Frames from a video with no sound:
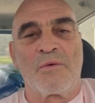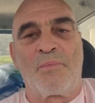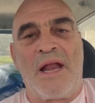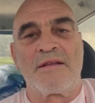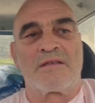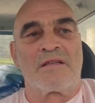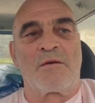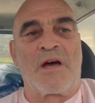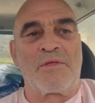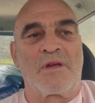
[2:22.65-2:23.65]
The plates in
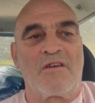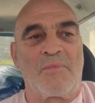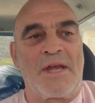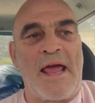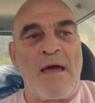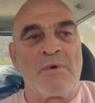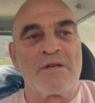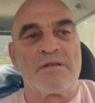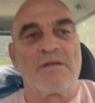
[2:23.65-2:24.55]
them, I think, have been hammered